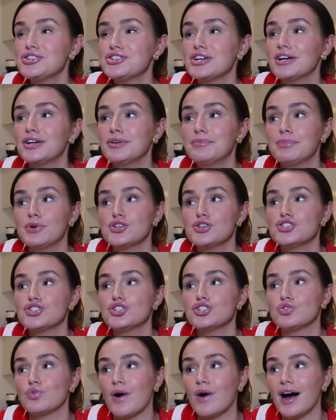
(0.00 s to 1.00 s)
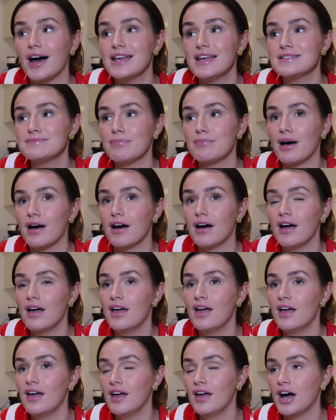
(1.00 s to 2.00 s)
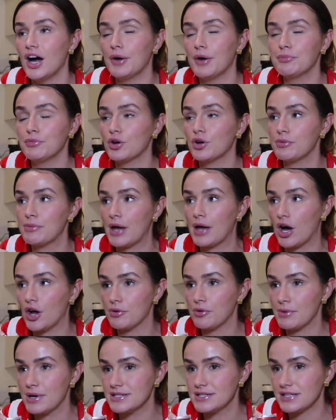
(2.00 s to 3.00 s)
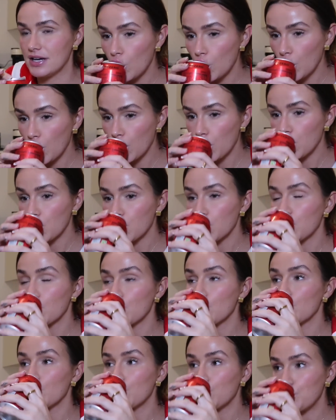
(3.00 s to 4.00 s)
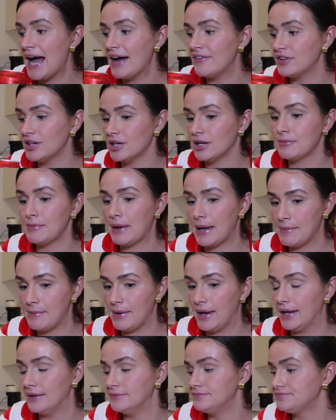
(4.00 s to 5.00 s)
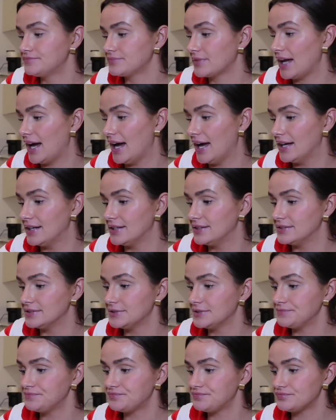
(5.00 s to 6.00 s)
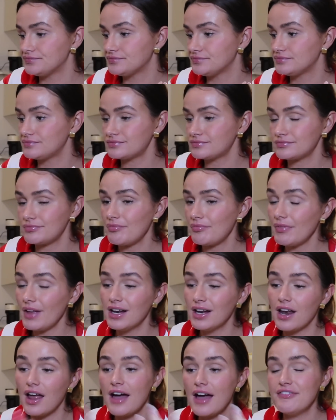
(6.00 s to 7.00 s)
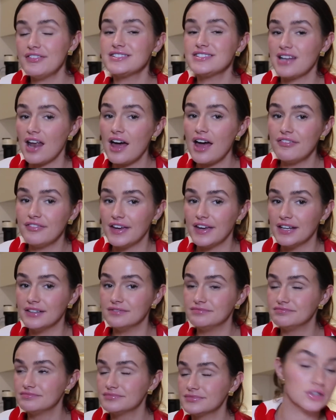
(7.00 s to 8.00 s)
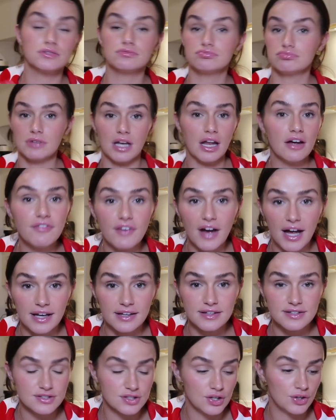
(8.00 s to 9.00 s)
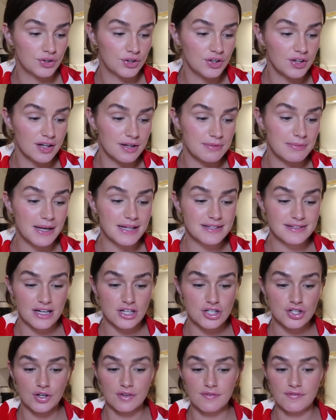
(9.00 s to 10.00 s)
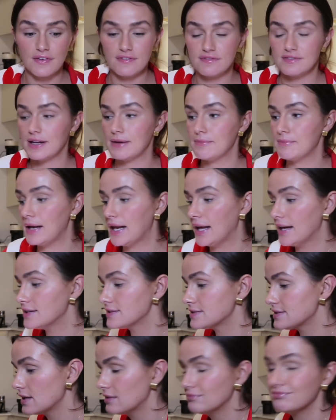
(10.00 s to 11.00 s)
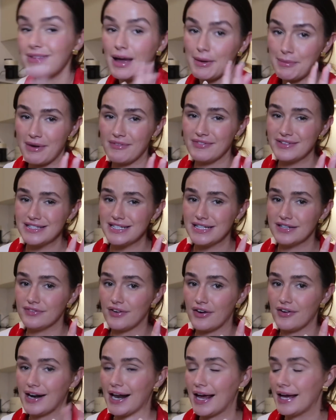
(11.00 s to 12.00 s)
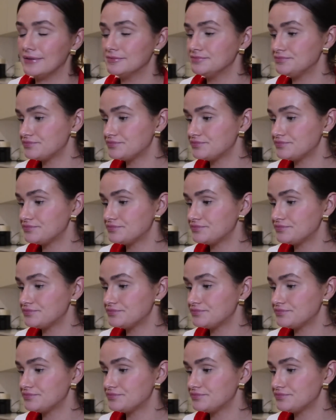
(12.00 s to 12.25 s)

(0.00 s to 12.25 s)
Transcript: I could push to twice, but I'm not going to be hard on myself. I have a young baby and life is life-ing. Love Island's so good at the minute. It's like 10 and 15 minutes. I'm having dinner very late.